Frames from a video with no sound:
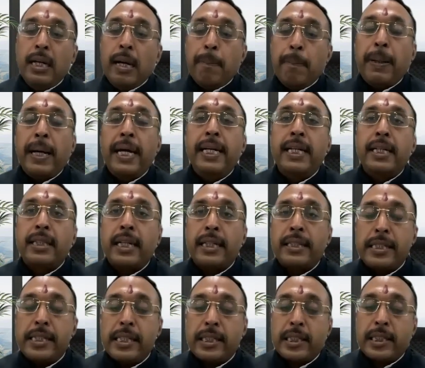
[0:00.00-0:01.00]
paying the
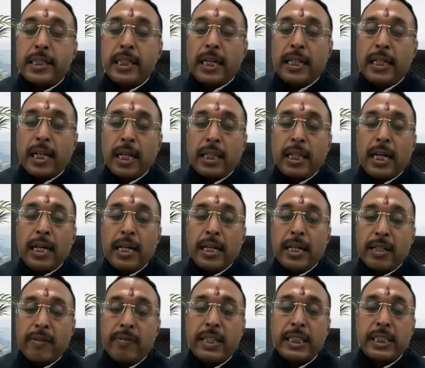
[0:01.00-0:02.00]
GST under the
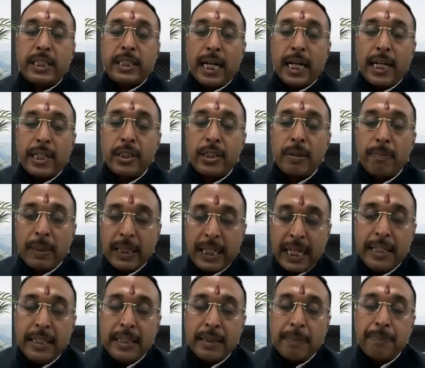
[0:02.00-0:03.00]
reverse charge
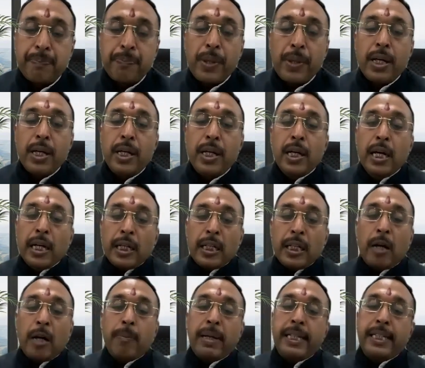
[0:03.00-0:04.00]
mechanism.
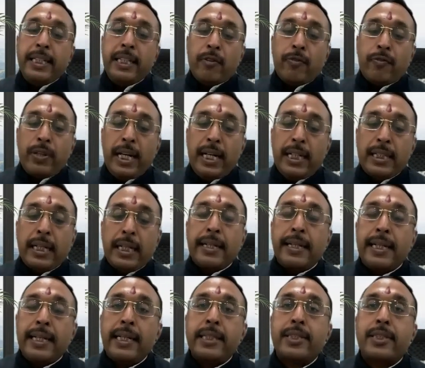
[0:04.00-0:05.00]
Now, my dear friend, the
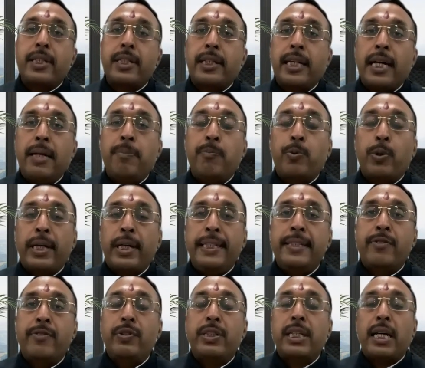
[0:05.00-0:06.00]
next 10
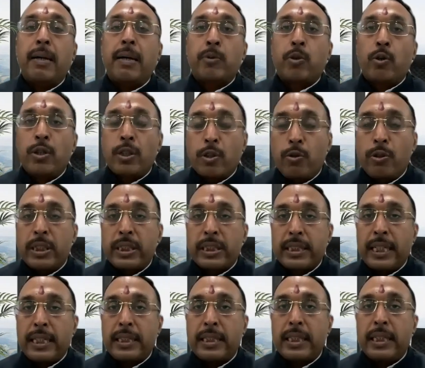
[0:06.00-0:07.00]
points which I am going to
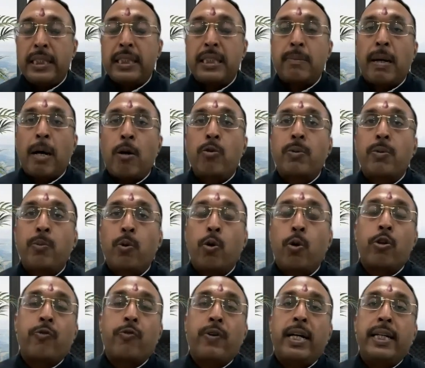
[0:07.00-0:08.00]
discuss is about
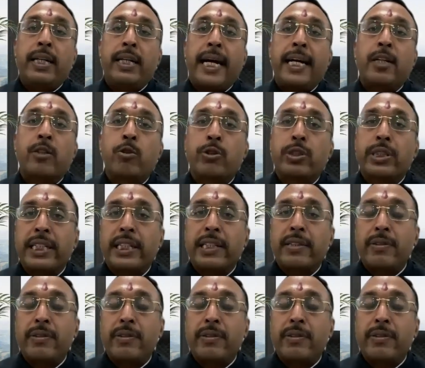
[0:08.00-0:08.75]
more of a diagnostic